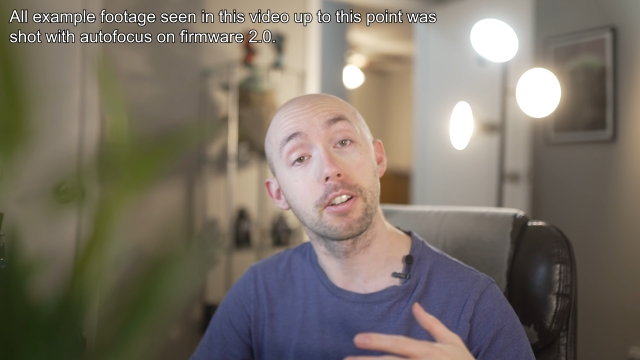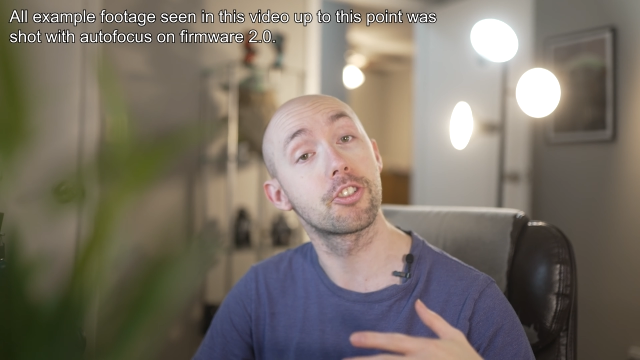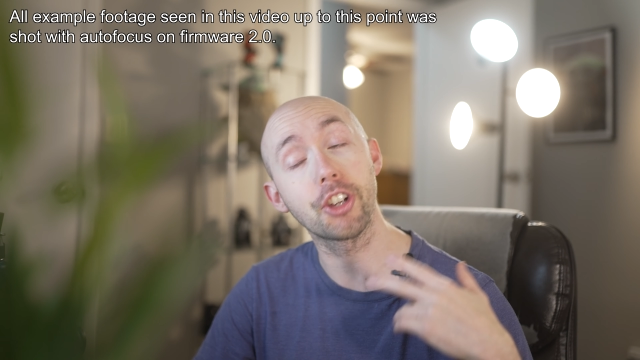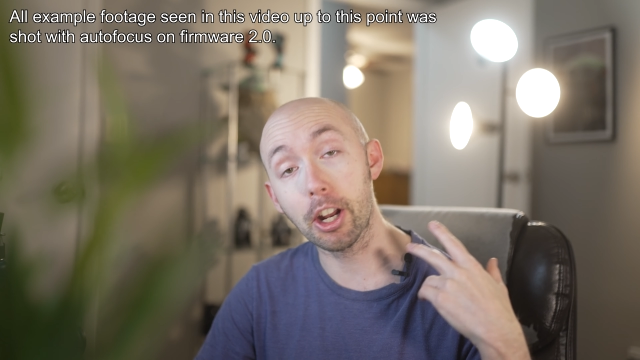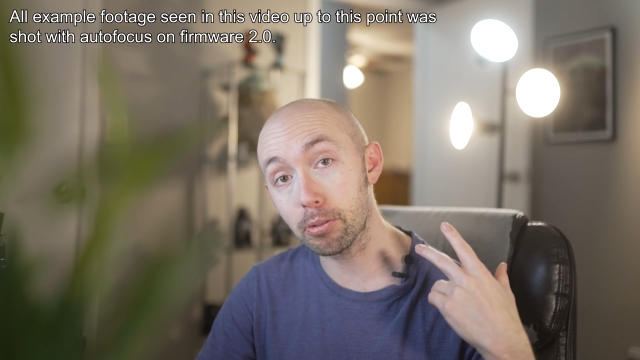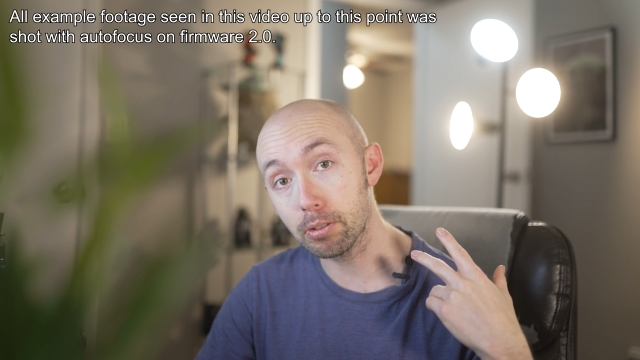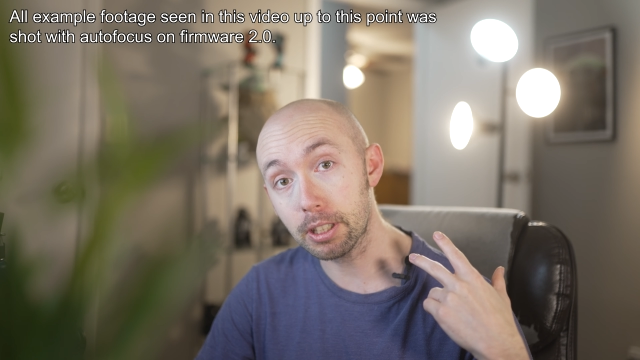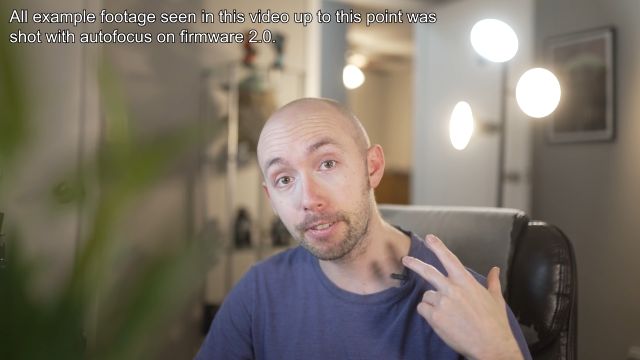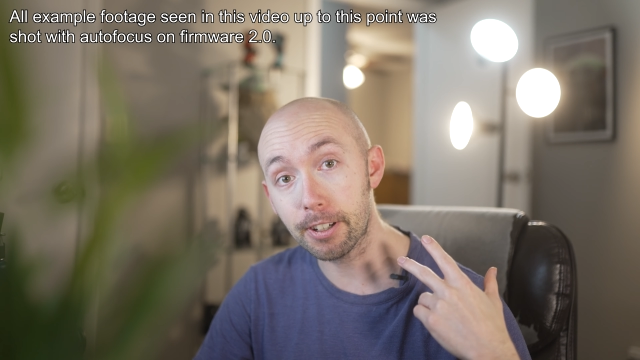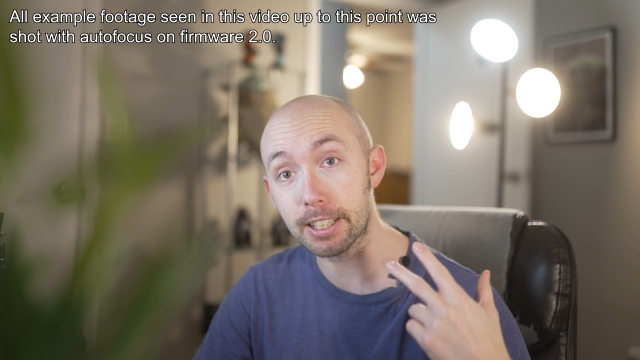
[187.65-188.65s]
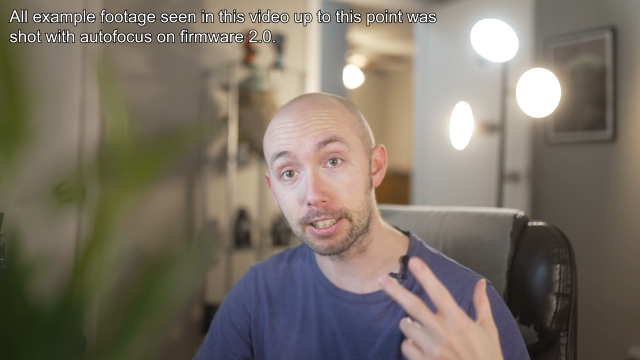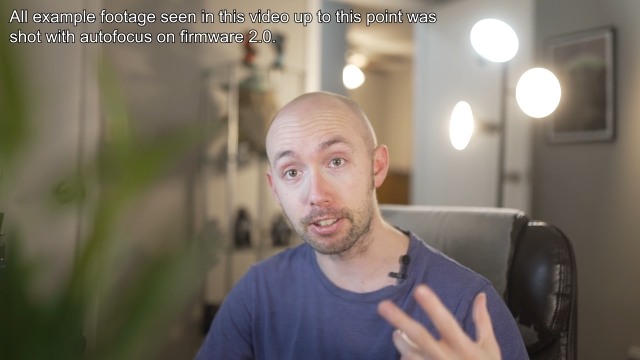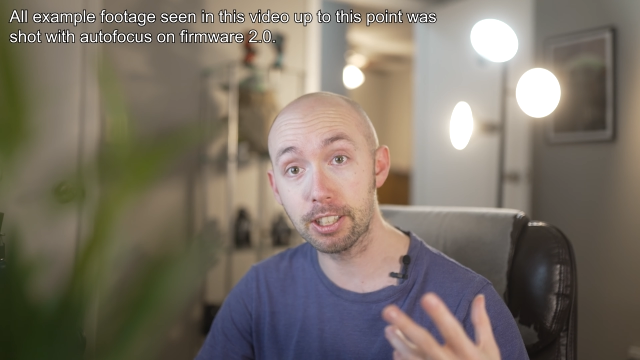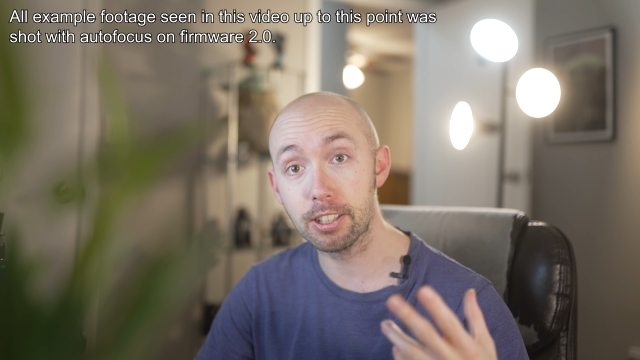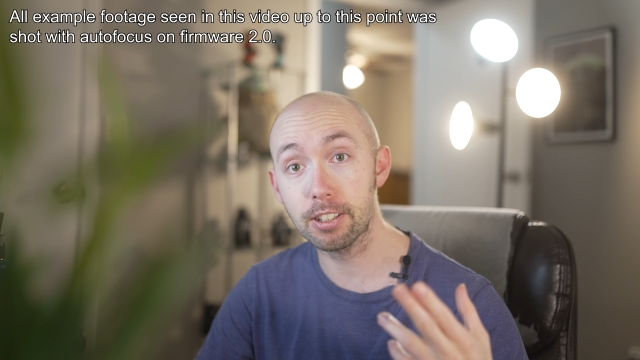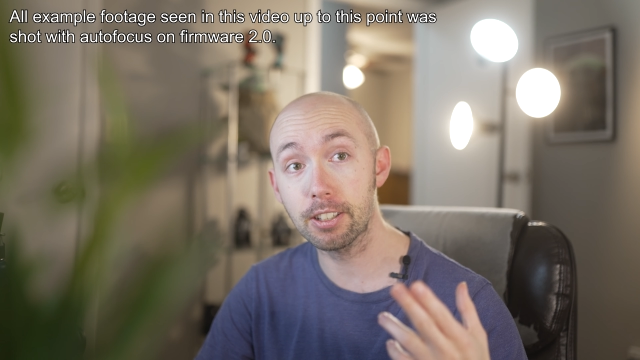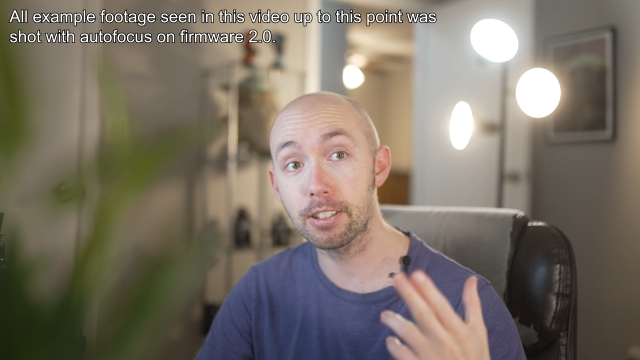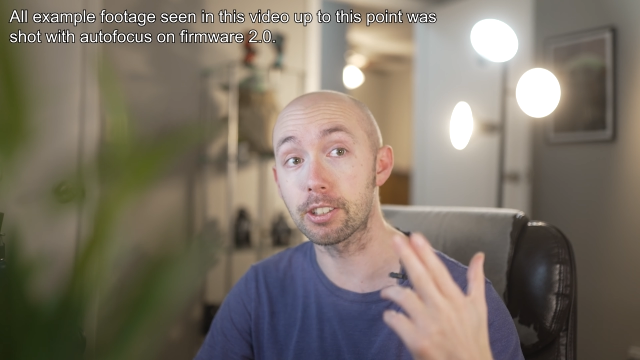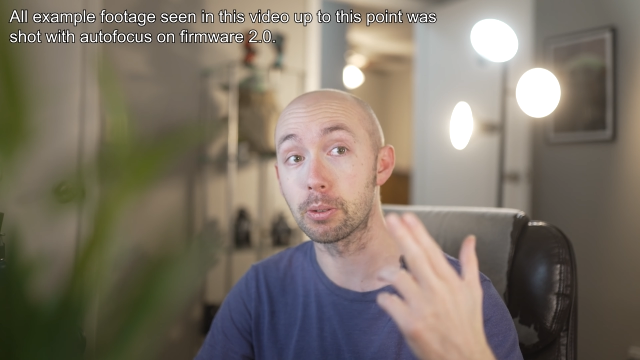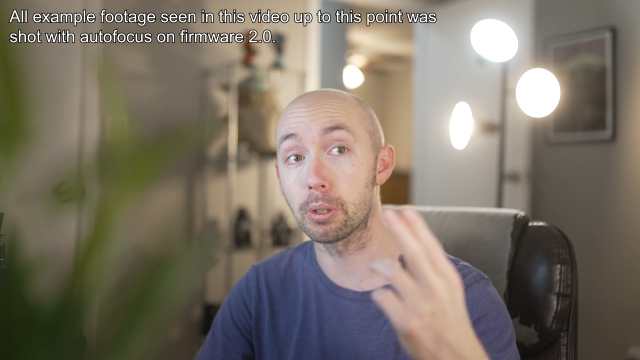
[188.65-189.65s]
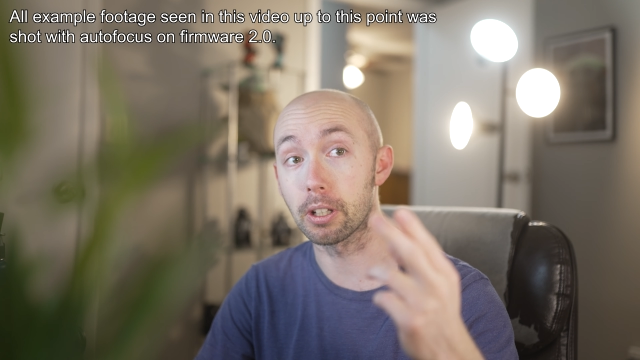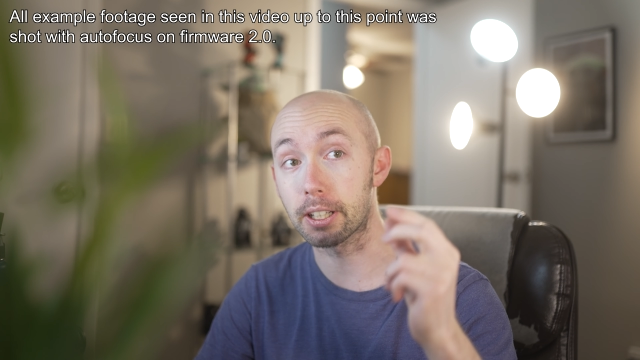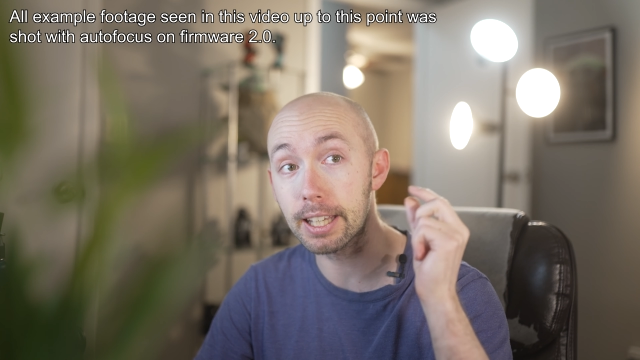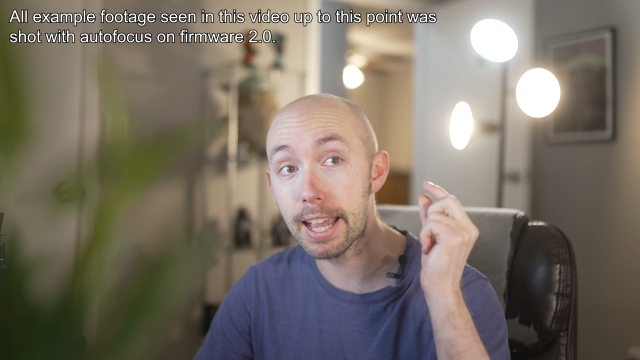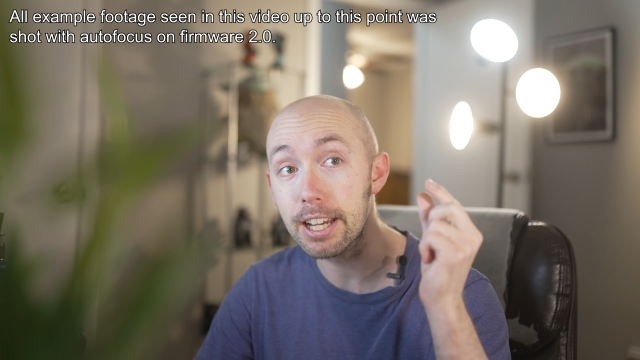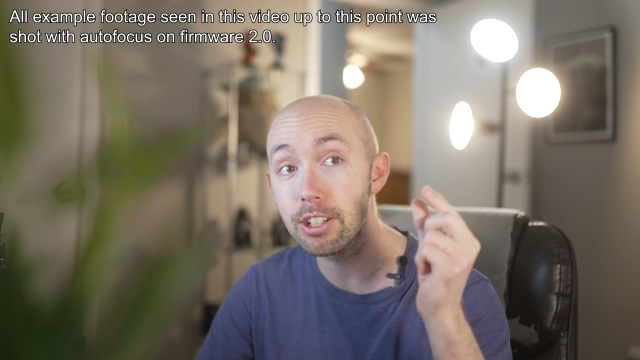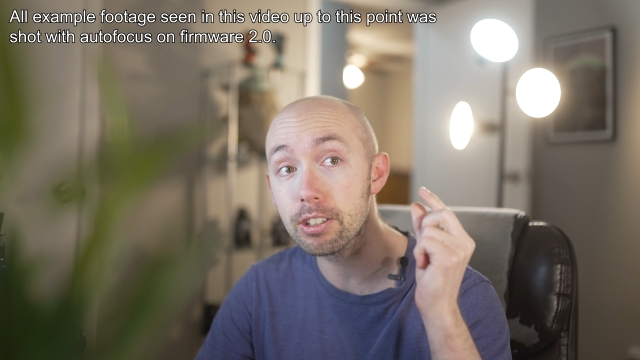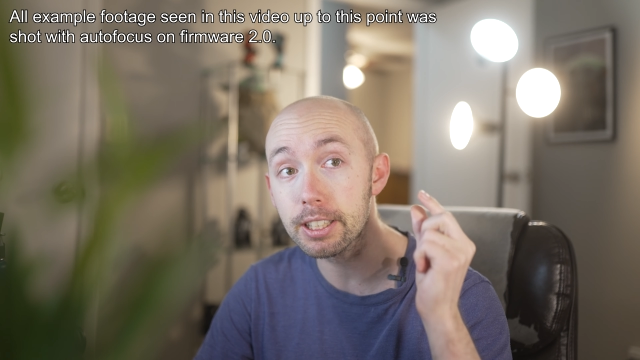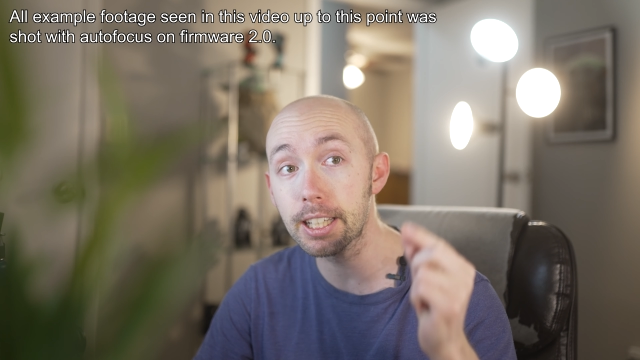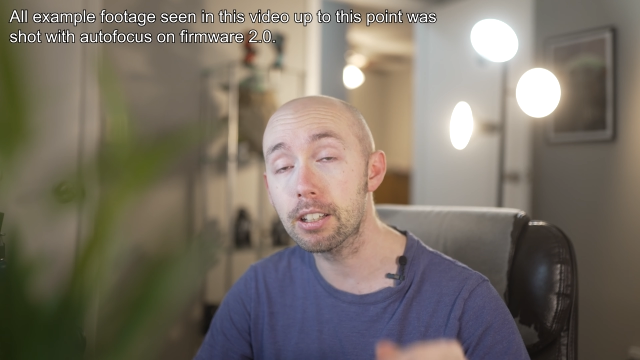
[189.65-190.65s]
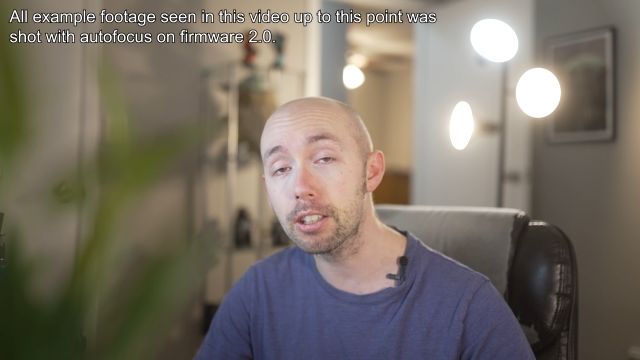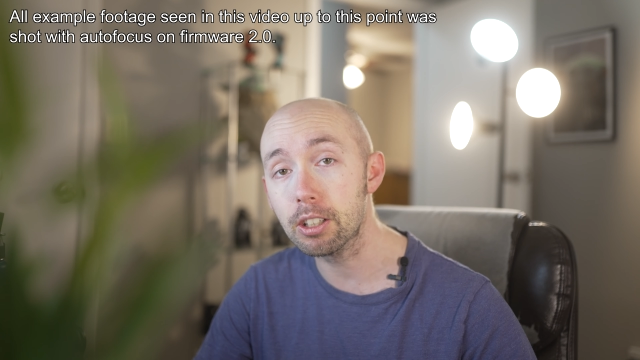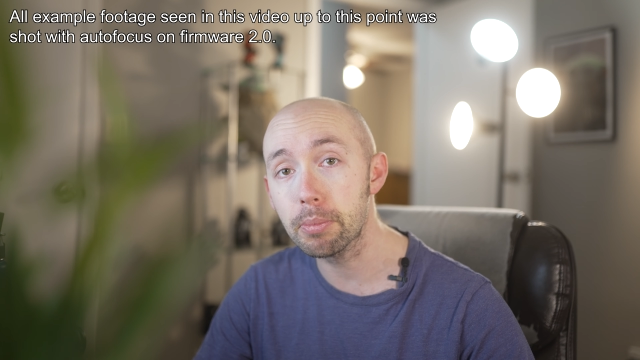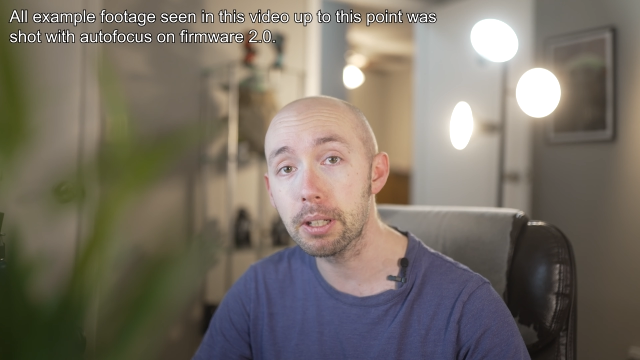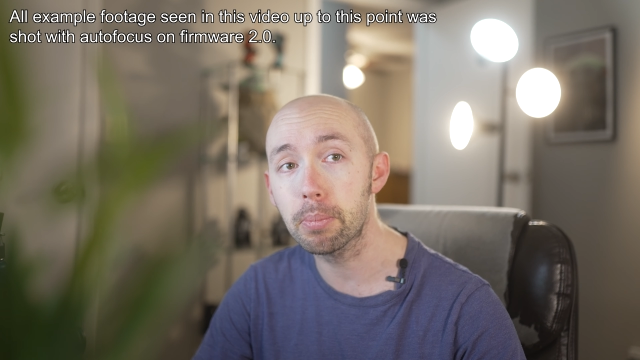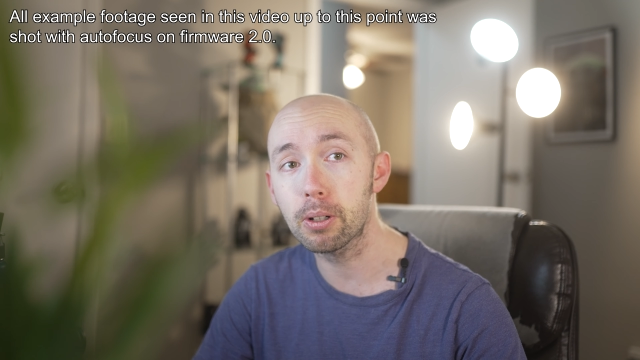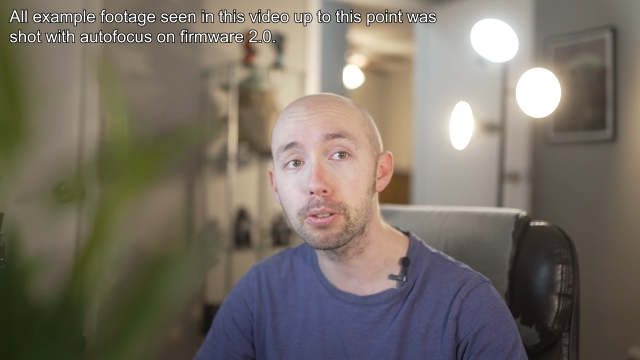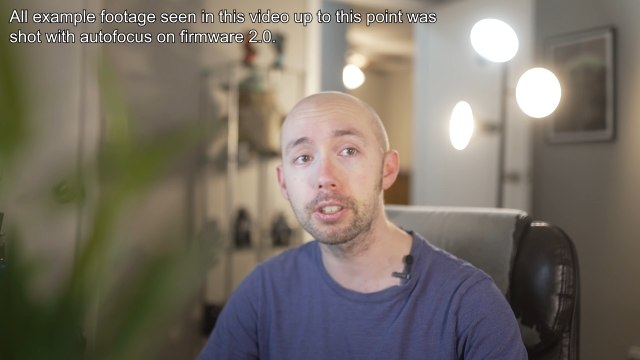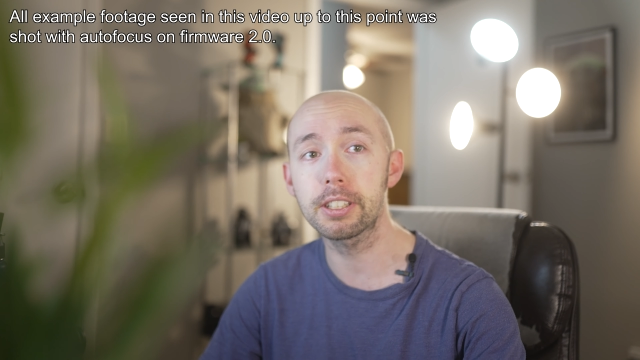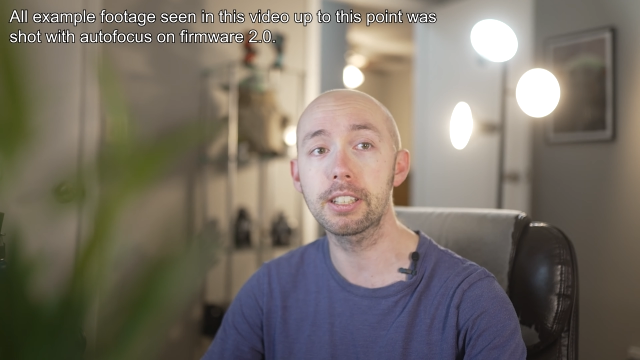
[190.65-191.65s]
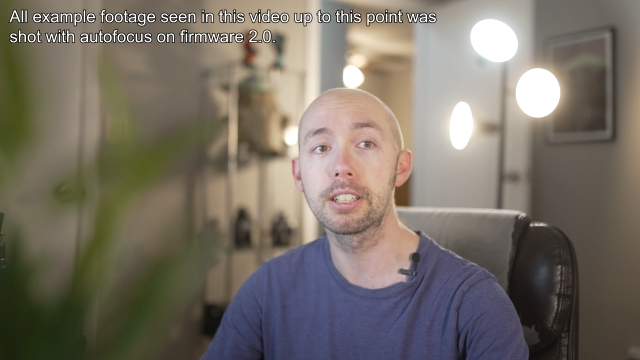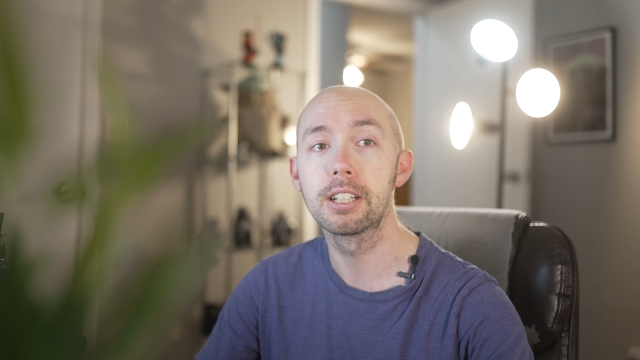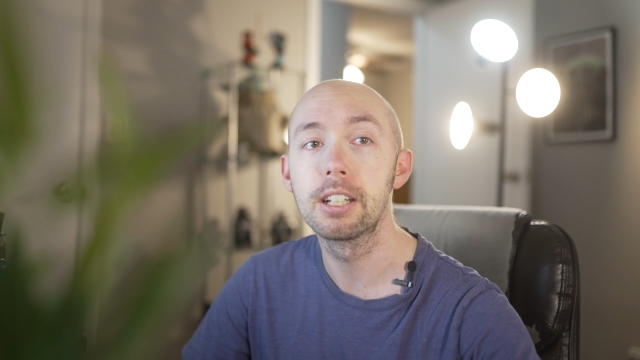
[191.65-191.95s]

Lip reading: Generally very consistent. You will occasionally get a little bit of pulsing,